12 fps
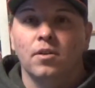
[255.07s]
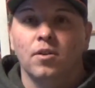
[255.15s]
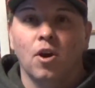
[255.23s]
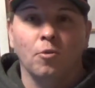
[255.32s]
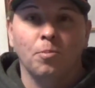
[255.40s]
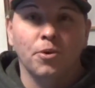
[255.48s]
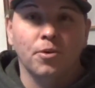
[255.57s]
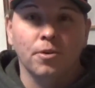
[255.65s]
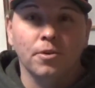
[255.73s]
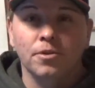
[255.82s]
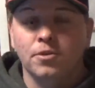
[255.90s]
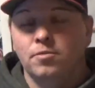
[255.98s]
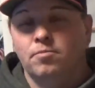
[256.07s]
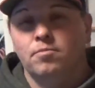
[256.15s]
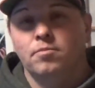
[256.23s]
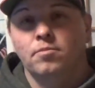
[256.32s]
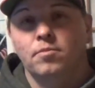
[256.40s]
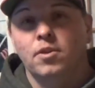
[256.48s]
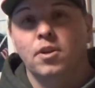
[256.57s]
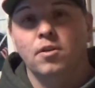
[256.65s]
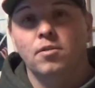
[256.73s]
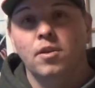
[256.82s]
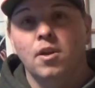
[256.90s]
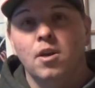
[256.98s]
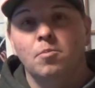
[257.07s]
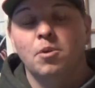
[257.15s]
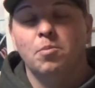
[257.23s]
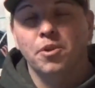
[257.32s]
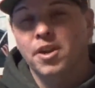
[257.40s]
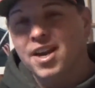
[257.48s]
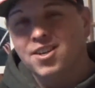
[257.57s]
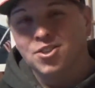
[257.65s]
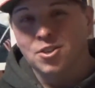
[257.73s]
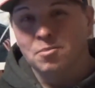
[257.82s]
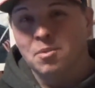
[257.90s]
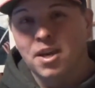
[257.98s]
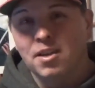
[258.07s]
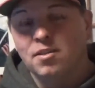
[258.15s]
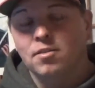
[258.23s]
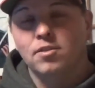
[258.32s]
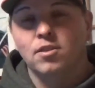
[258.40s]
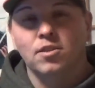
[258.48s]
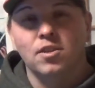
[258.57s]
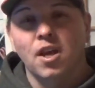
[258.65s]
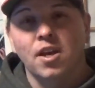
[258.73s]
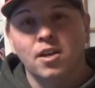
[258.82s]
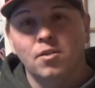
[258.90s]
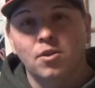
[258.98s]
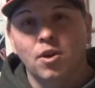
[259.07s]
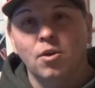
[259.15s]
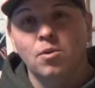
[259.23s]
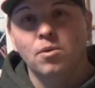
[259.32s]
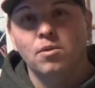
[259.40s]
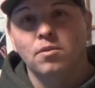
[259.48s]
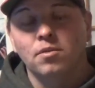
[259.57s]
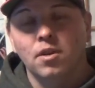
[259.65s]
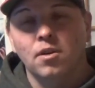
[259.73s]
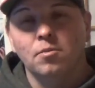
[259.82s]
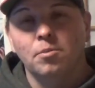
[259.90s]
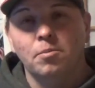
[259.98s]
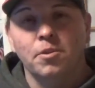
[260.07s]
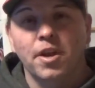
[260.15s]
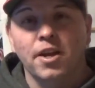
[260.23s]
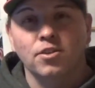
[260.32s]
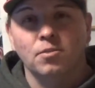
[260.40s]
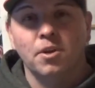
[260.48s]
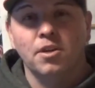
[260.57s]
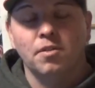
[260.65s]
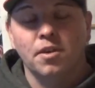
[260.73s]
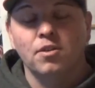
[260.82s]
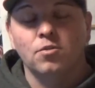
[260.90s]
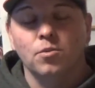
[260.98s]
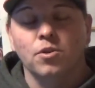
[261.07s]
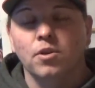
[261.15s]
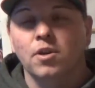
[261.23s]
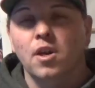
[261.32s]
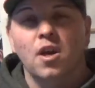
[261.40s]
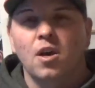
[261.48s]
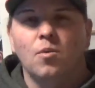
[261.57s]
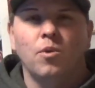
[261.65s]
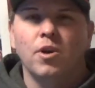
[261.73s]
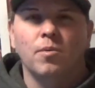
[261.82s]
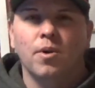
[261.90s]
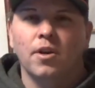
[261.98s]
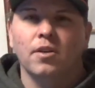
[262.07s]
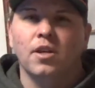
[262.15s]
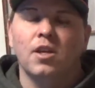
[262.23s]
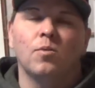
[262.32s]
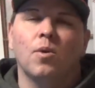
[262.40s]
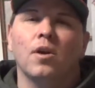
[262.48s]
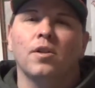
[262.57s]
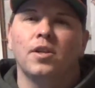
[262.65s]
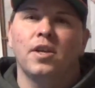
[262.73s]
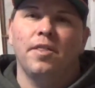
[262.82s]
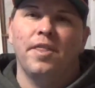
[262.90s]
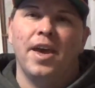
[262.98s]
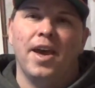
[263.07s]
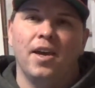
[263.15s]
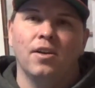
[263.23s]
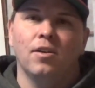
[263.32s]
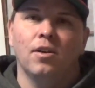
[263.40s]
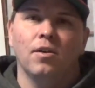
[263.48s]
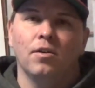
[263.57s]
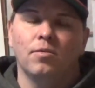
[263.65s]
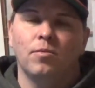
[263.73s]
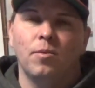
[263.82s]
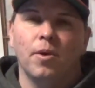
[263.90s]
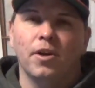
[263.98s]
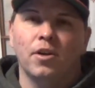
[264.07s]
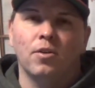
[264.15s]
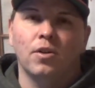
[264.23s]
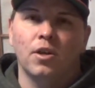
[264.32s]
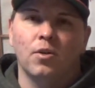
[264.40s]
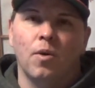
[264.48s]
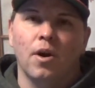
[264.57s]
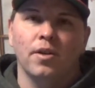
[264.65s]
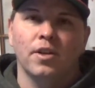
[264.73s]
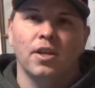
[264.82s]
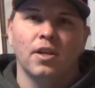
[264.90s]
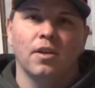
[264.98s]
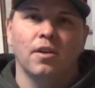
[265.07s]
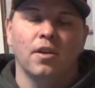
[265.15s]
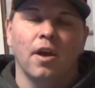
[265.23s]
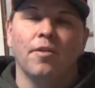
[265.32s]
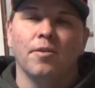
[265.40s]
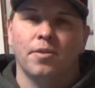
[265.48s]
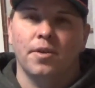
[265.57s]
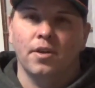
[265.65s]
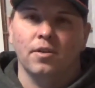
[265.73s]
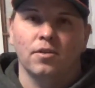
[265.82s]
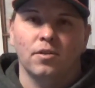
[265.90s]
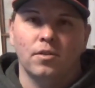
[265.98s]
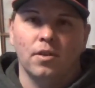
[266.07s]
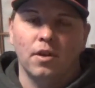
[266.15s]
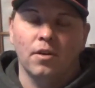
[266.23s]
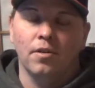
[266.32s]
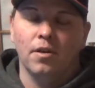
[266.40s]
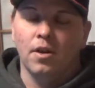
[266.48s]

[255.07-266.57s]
Carpenters, you know. People that actually make society go, you know, people that actually make things work. We don't want equality in that, no. We want equality in other things, you know.